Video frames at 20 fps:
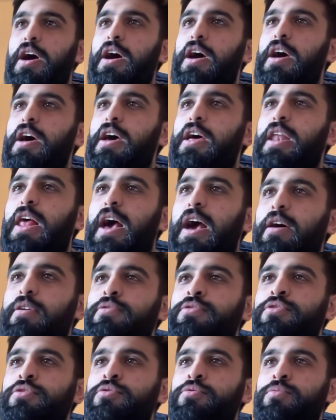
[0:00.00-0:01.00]
and how
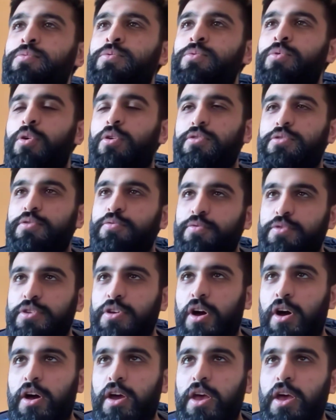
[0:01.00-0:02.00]
to not
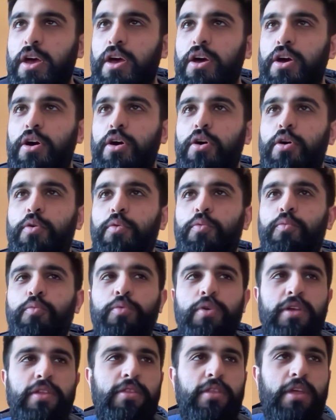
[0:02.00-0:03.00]
retire
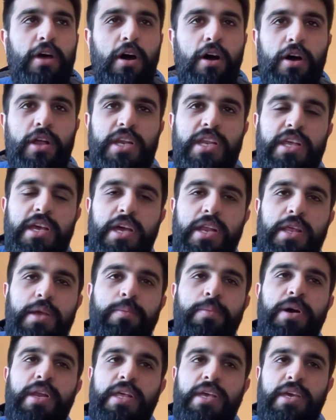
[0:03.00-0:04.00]
with hardly any
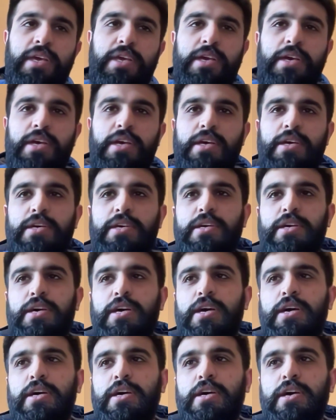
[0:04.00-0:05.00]
money.
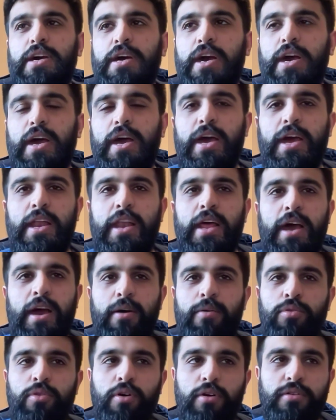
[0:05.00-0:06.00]
And
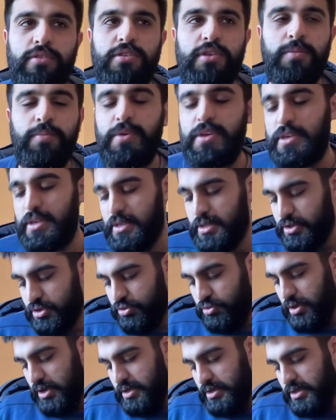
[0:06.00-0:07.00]
how not to be
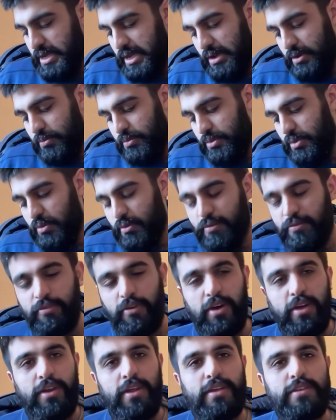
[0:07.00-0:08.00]
stressed out with your
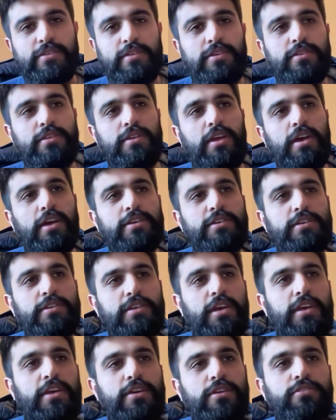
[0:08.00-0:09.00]
finances and actually
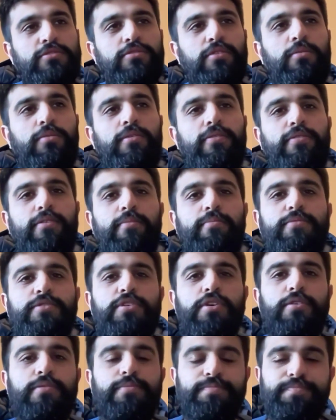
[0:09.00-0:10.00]
take control of them.
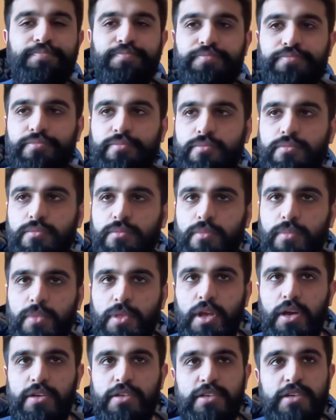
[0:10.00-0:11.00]
So,
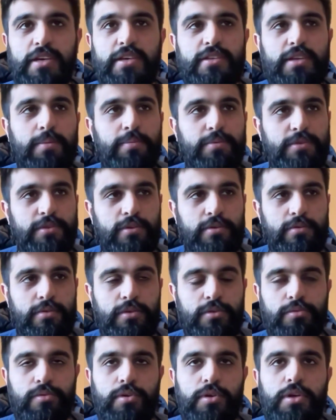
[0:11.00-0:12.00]
today's episode
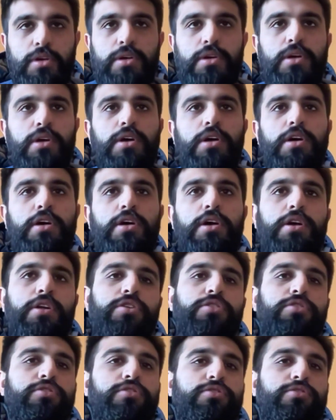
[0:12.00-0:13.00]
though,
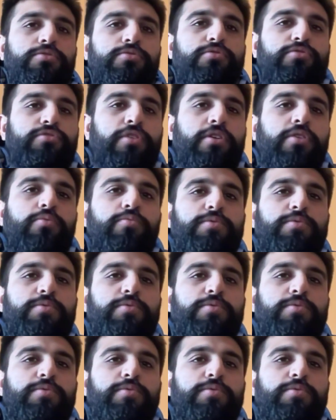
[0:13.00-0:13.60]
do you struggle